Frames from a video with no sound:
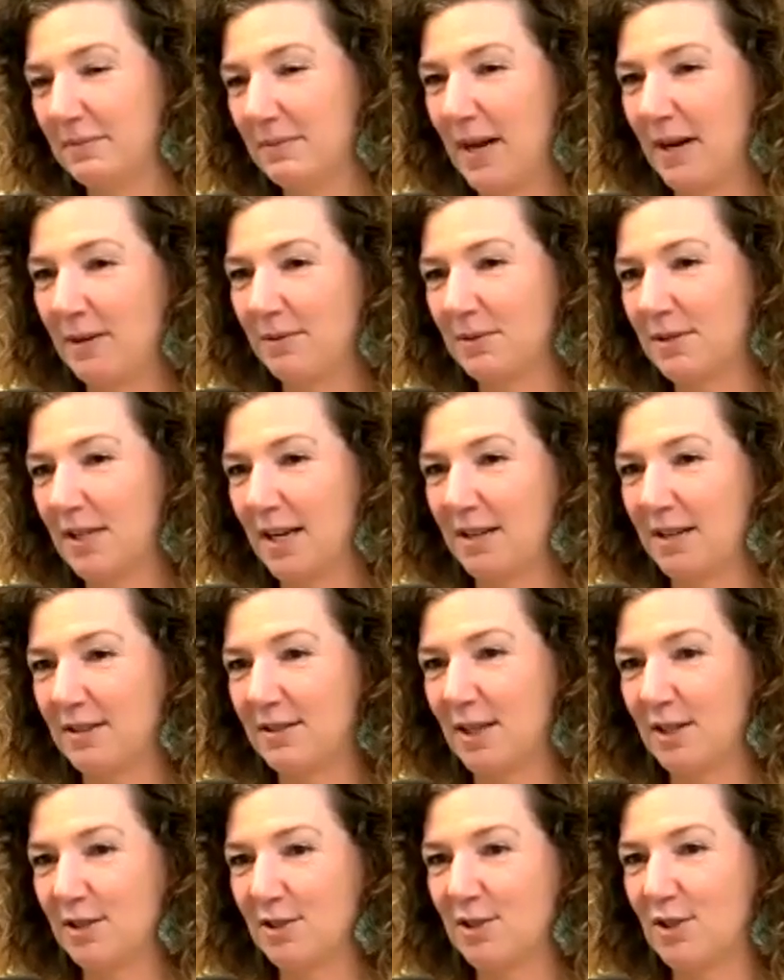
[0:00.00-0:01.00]
I would say
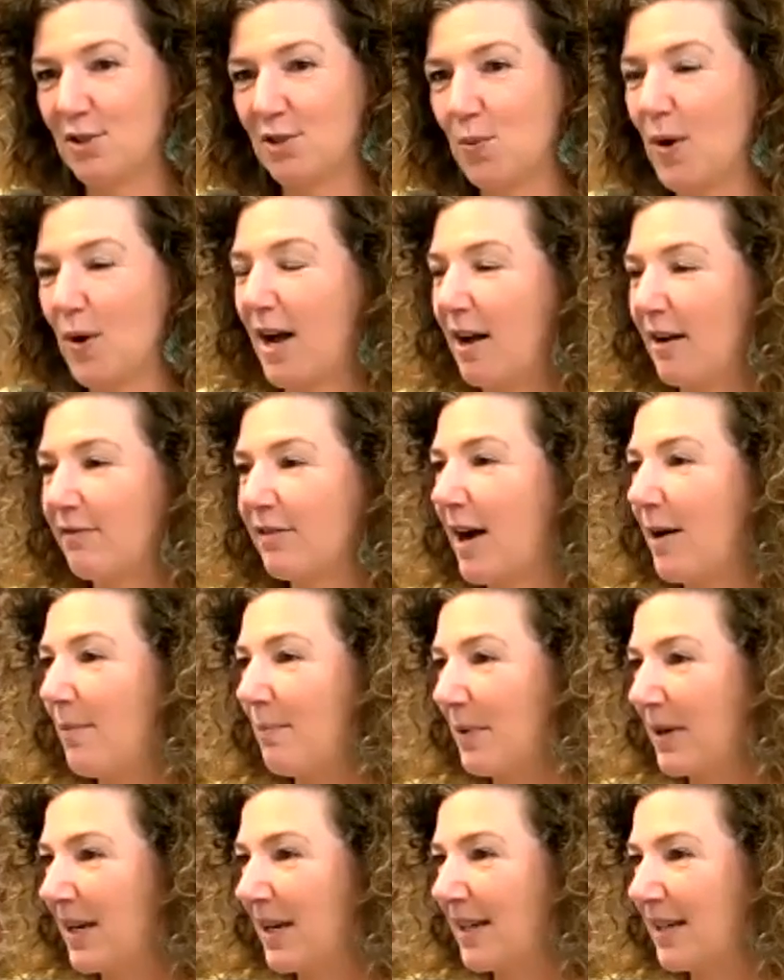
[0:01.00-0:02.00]
6 to 12
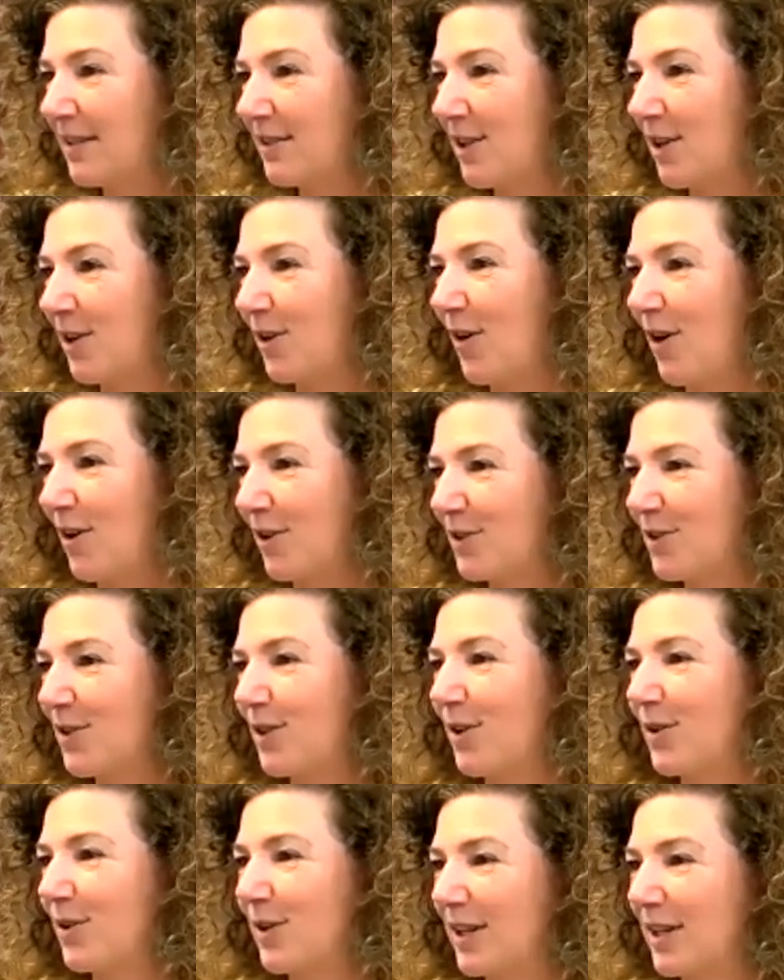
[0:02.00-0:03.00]
companies that are
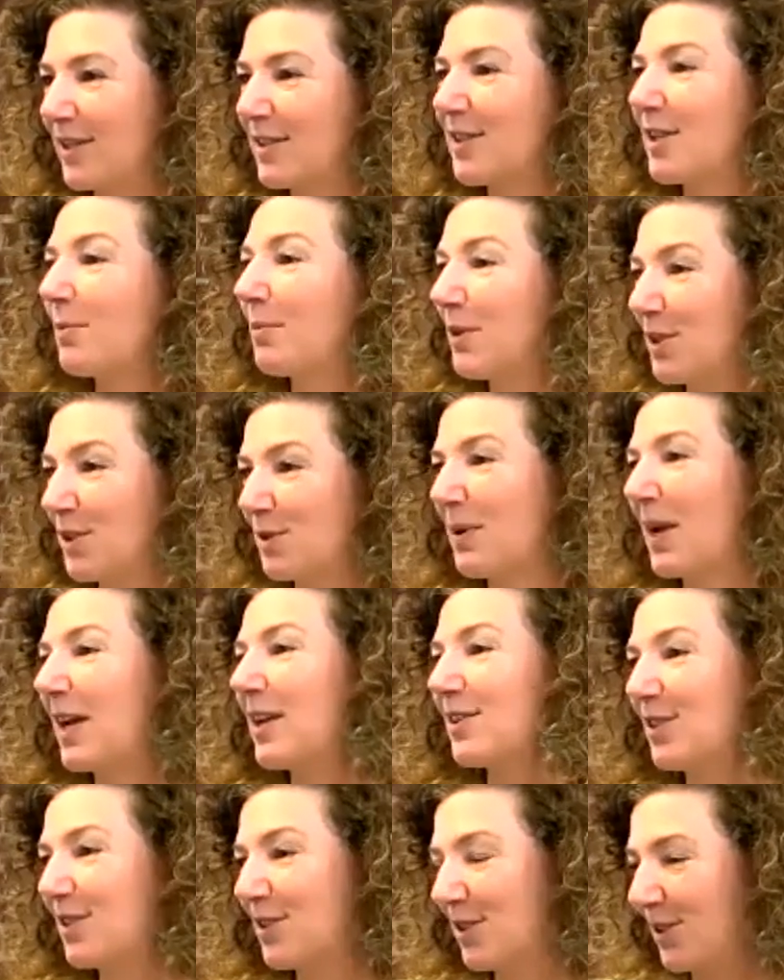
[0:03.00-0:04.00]
also in a similar
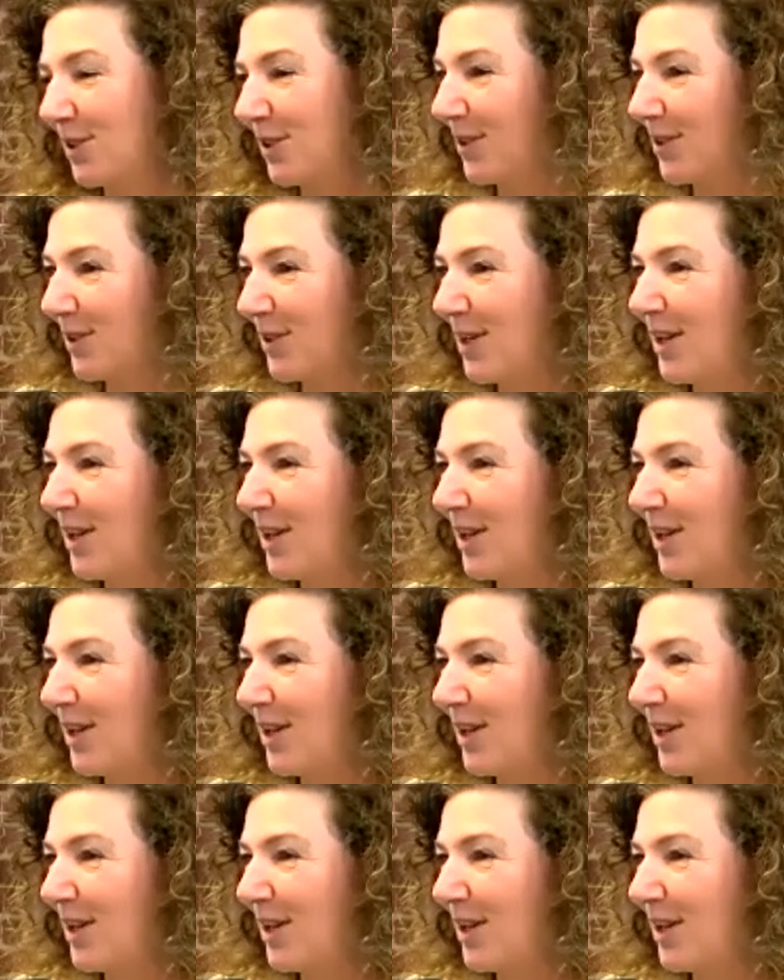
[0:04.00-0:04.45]
space to